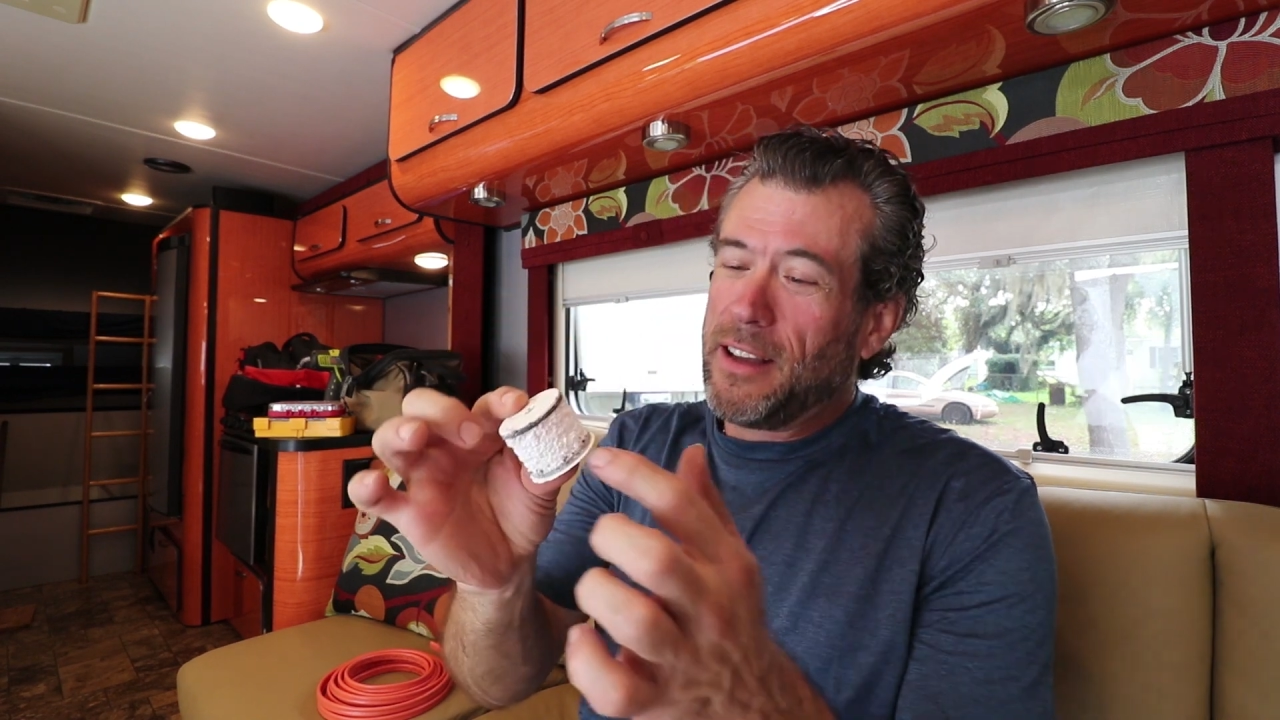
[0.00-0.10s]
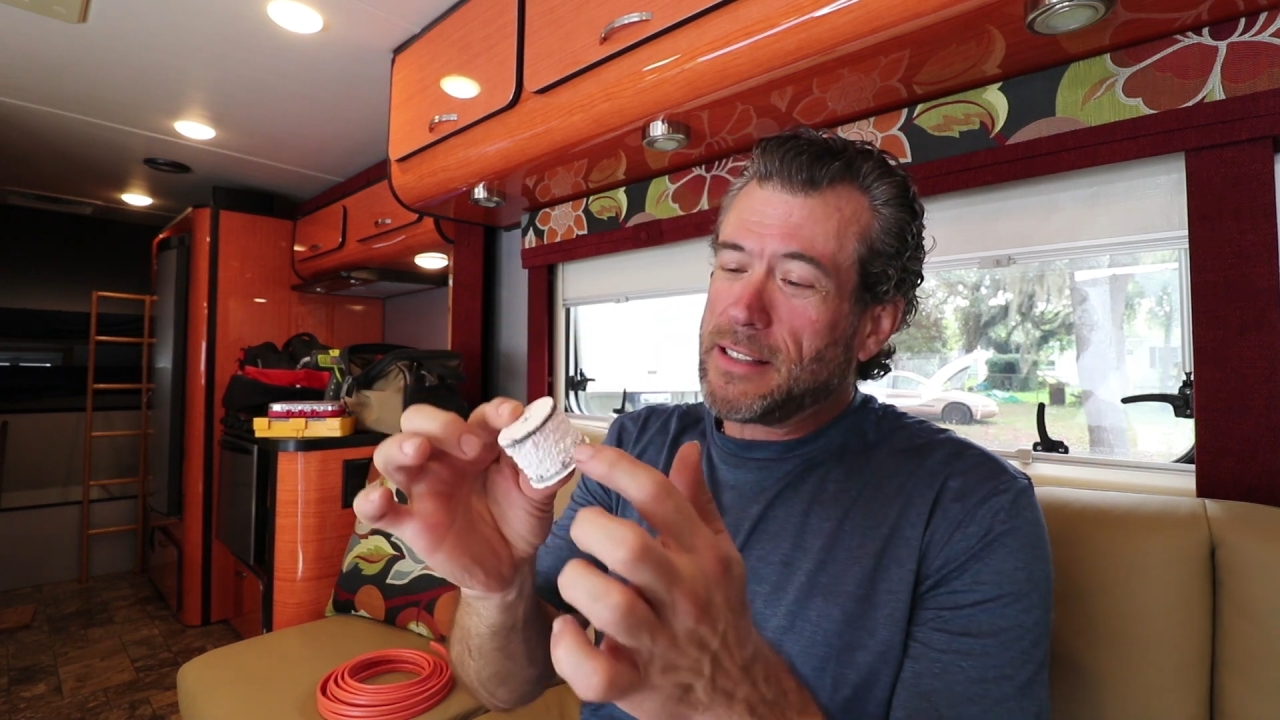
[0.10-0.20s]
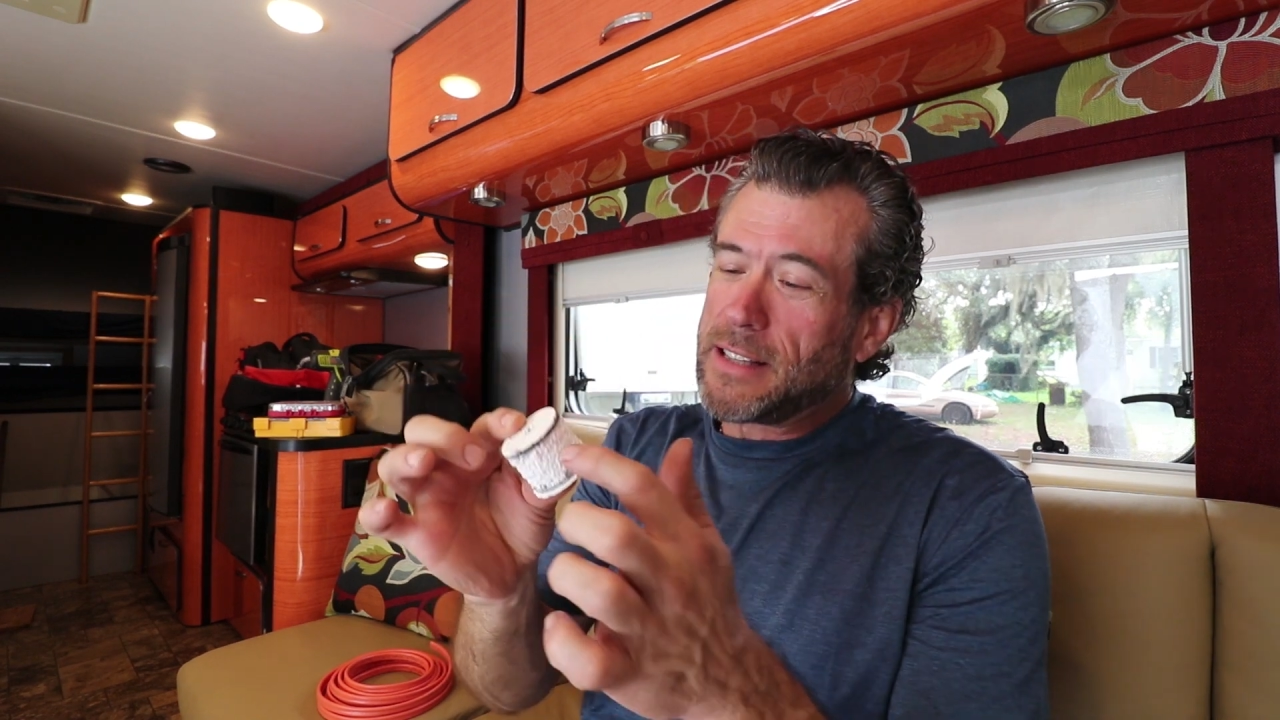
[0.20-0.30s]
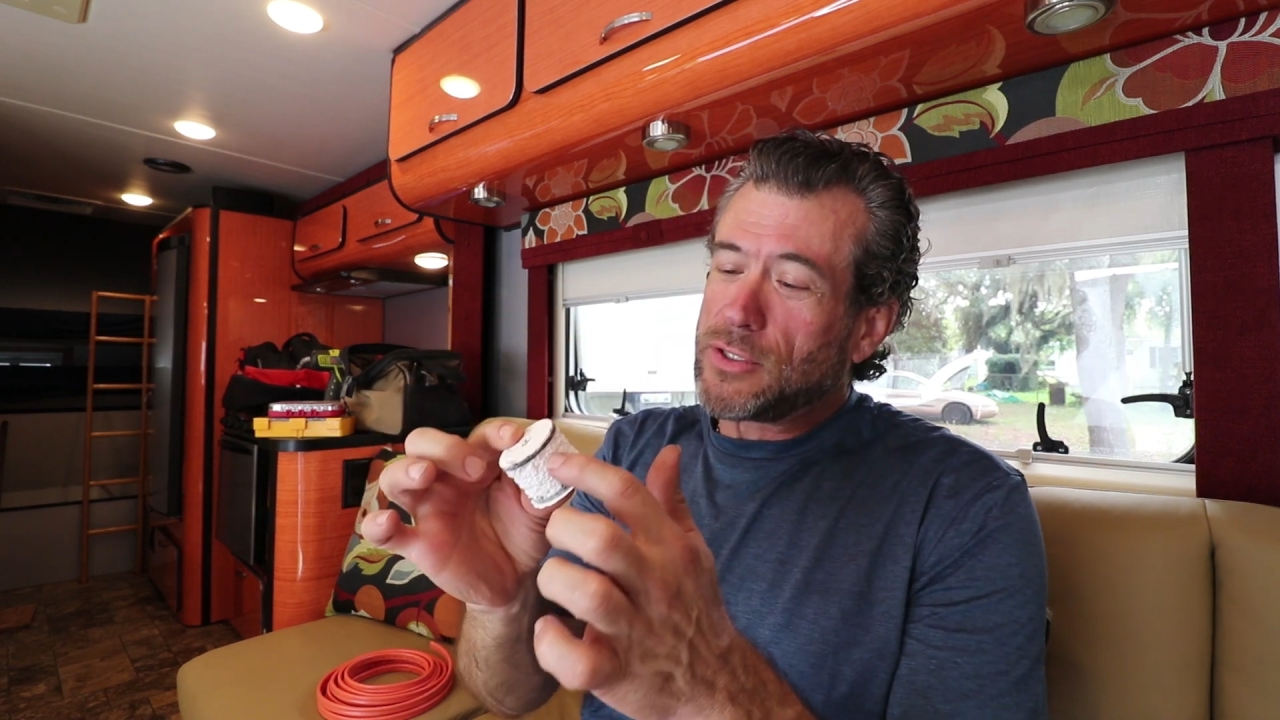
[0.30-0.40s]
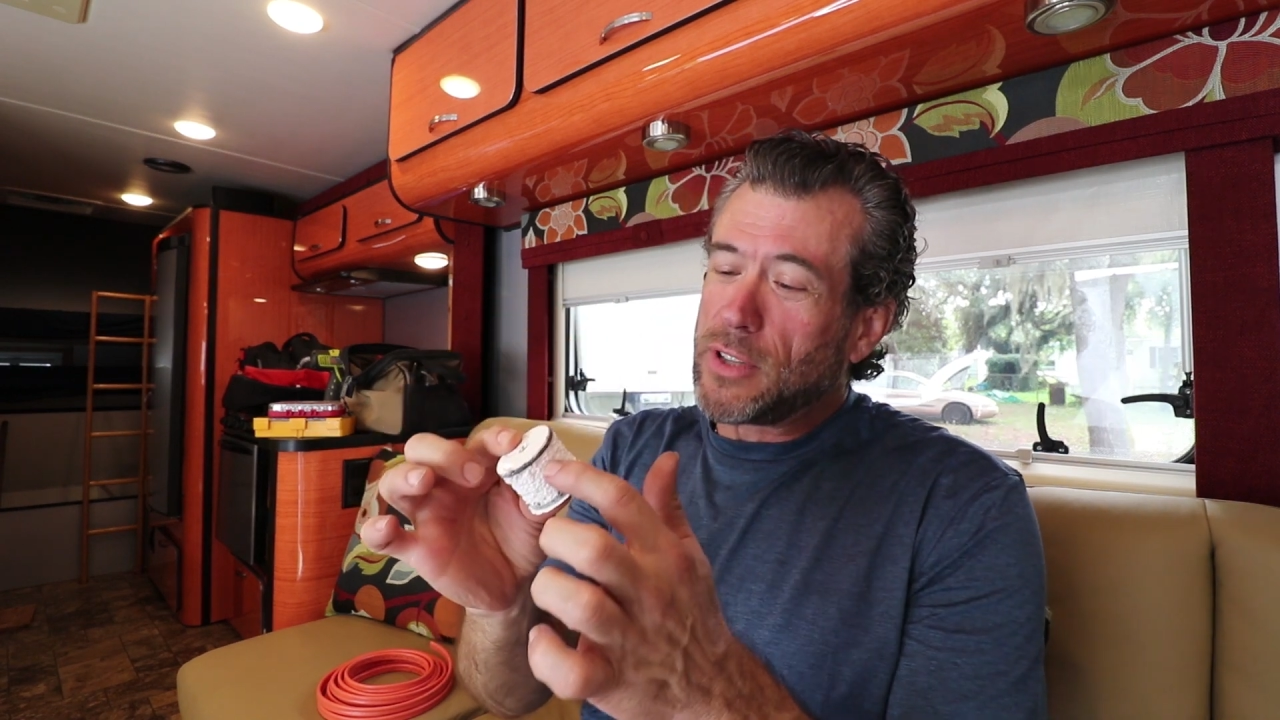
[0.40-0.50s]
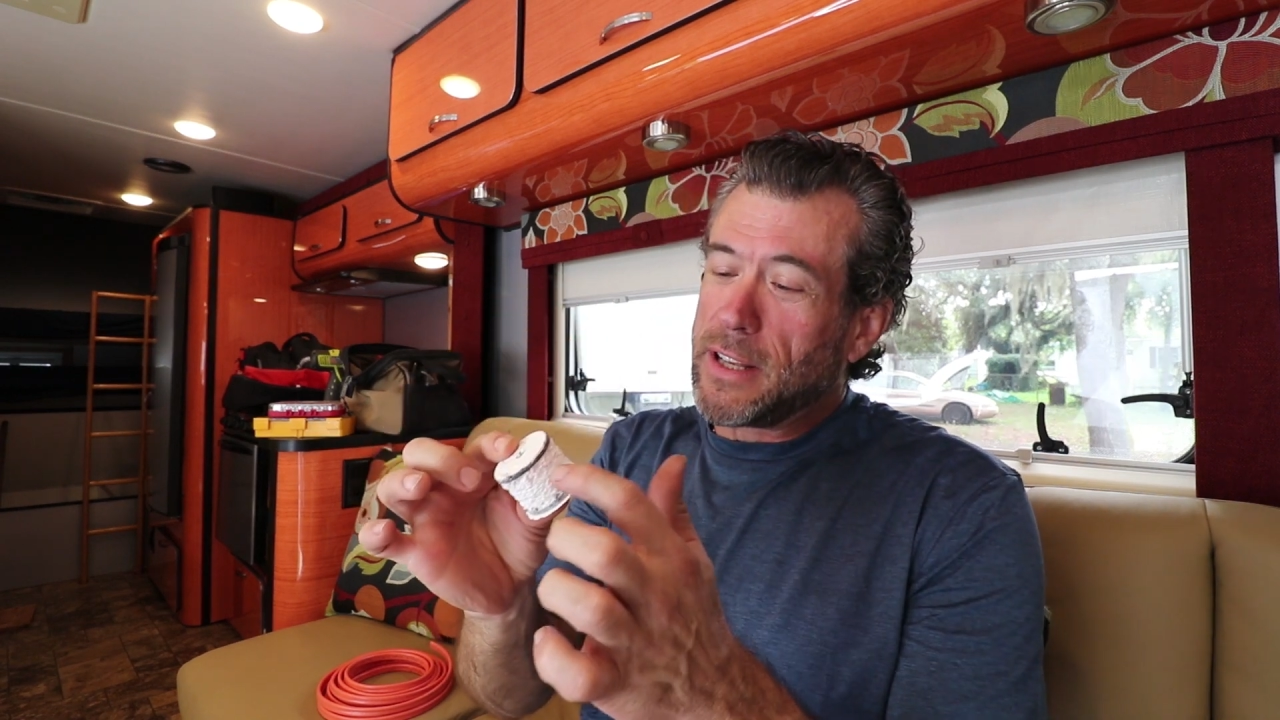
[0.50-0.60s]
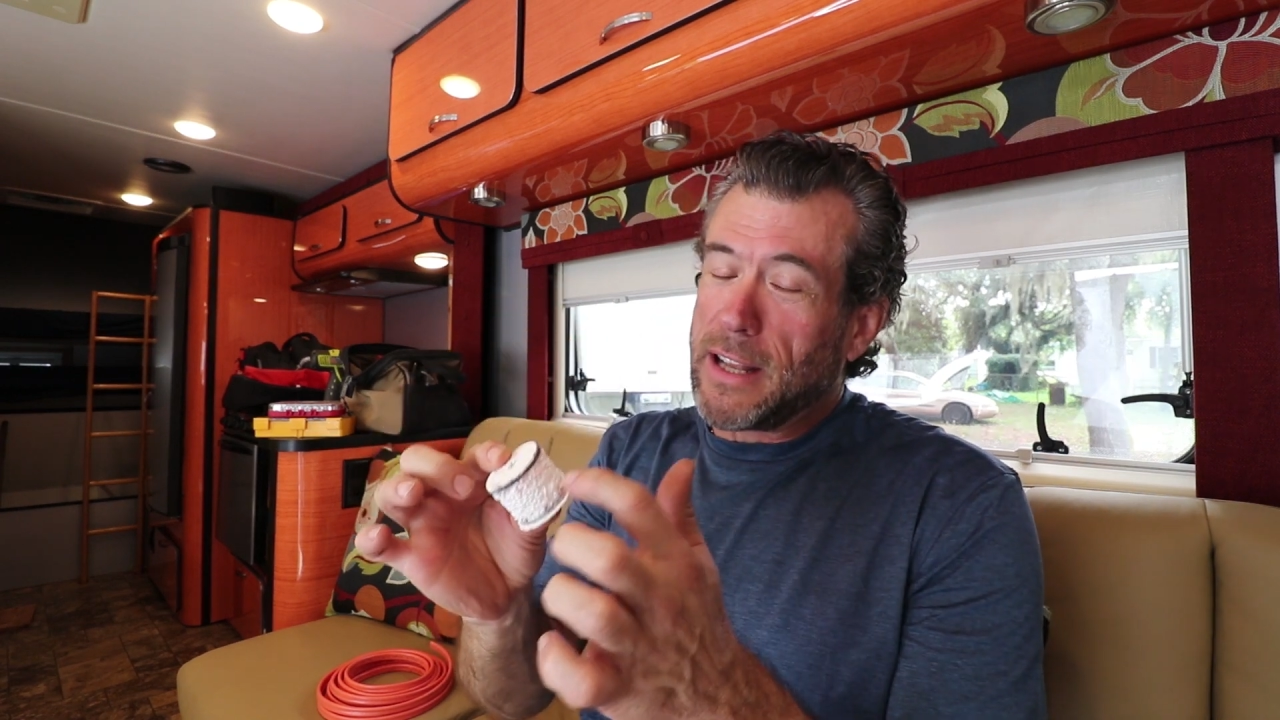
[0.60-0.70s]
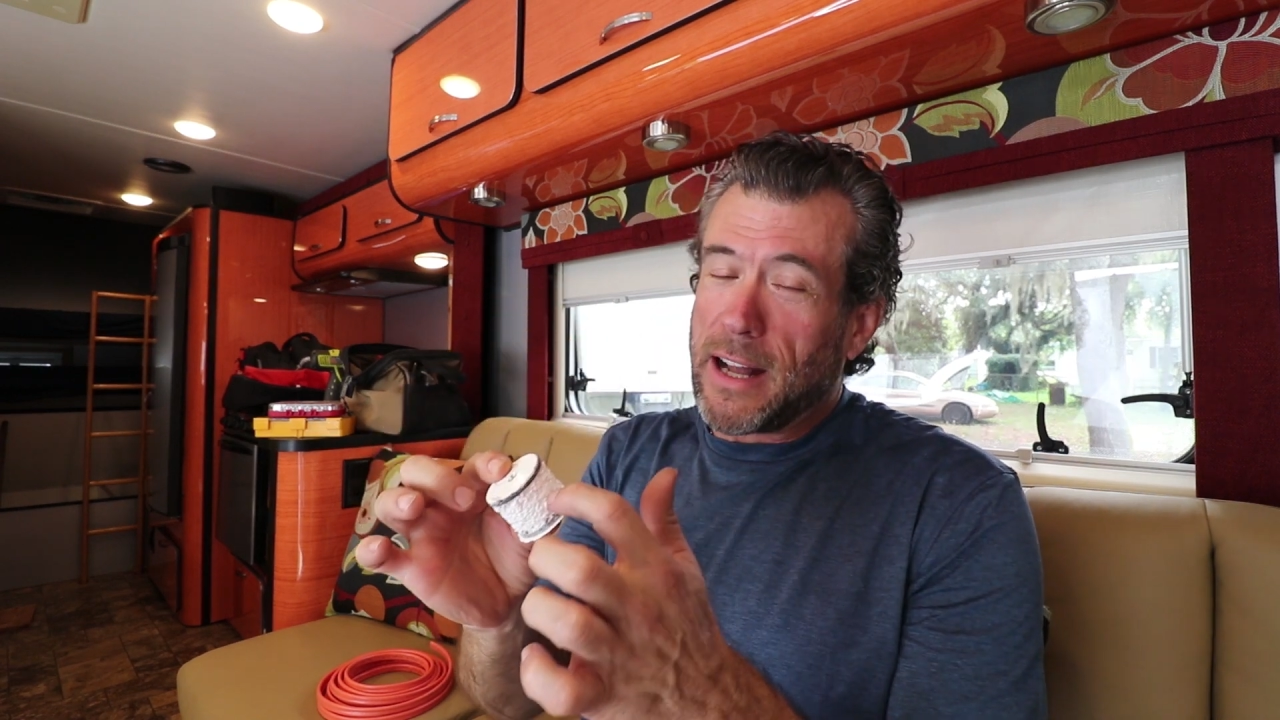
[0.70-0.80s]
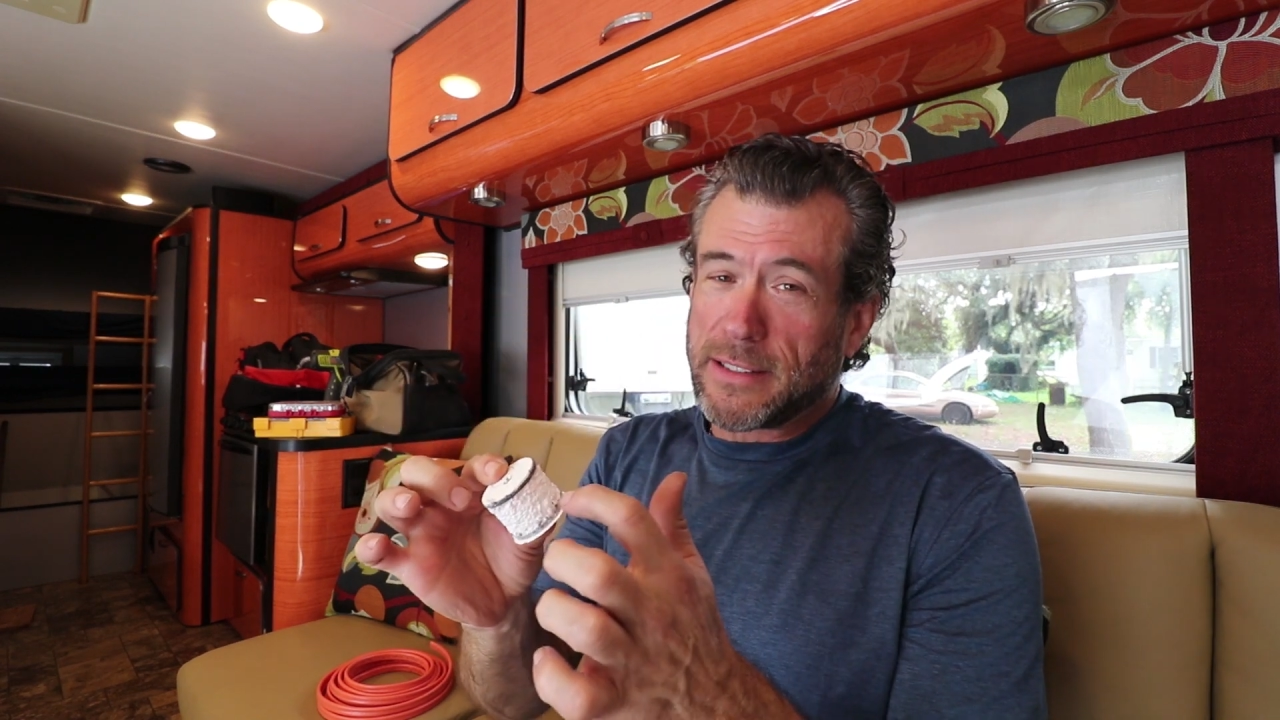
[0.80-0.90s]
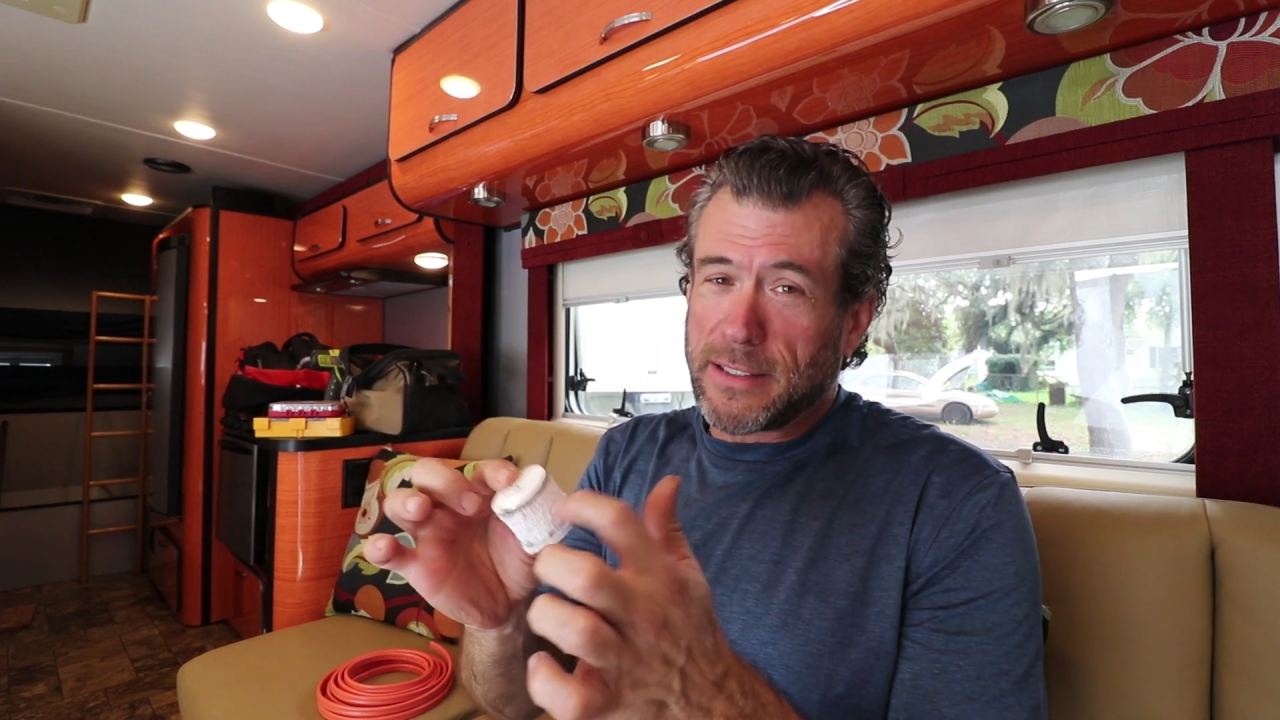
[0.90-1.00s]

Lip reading: It's actually not